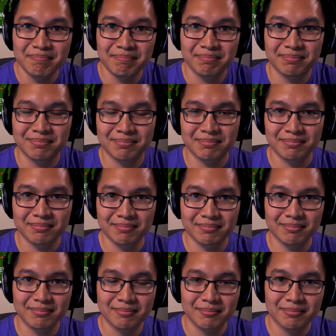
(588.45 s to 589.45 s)

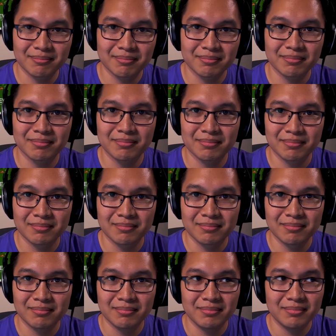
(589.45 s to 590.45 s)

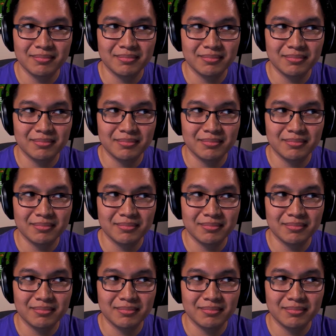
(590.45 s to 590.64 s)
[no speech]